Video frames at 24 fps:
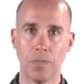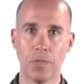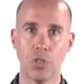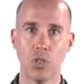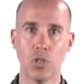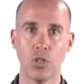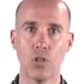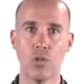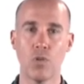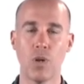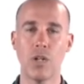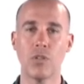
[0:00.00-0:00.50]

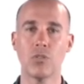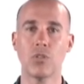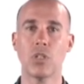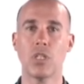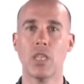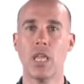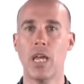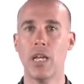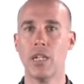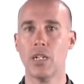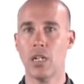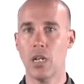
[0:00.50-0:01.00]
to go out to
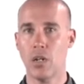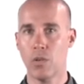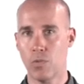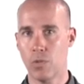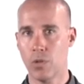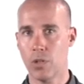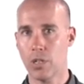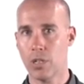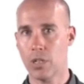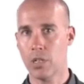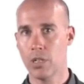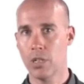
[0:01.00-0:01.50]
that
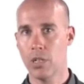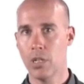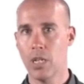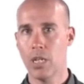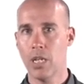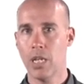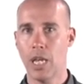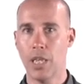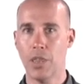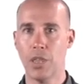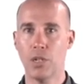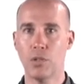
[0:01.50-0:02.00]
network
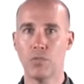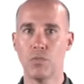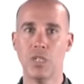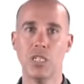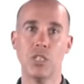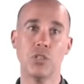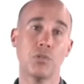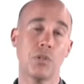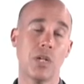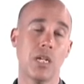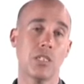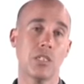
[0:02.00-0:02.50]
and then
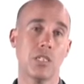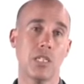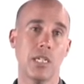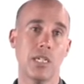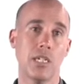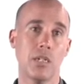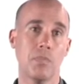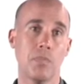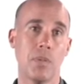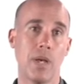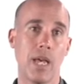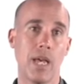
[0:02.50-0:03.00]

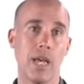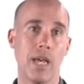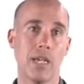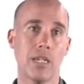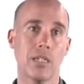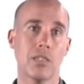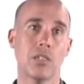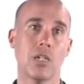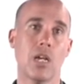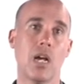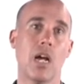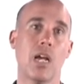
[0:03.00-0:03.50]
retranslated
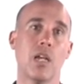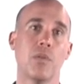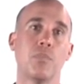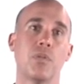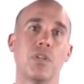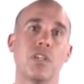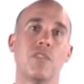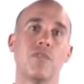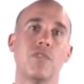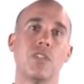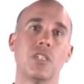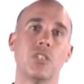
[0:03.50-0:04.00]
back to
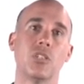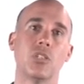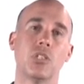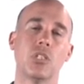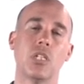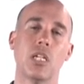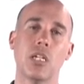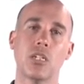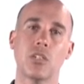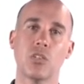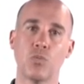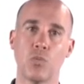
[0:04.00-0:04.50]

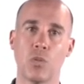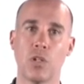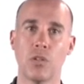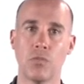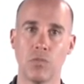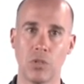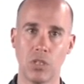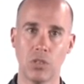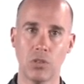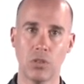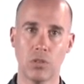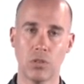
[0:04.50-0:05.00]
IPv6 when it
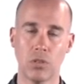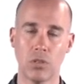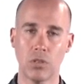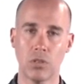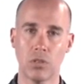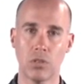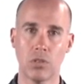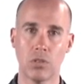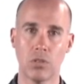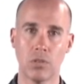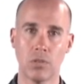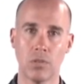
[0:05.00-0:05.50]

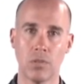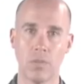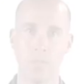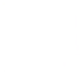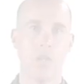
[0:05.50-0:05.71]
returns.